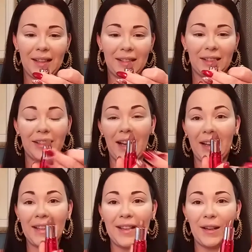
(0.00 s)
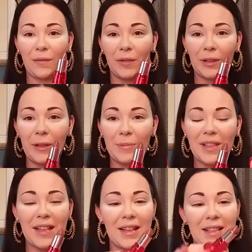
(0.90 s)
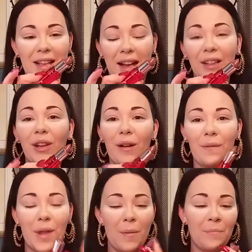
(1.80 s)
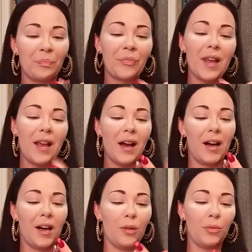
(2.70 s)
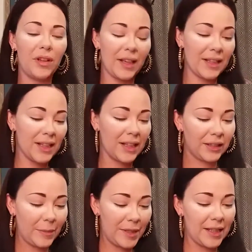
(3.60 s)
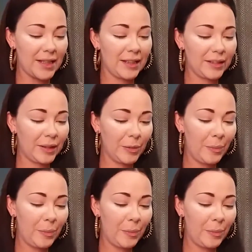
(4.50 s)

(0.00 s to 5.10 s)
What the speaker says: little idea for lipsticks. I love them. We'll get into the lipsticks in a little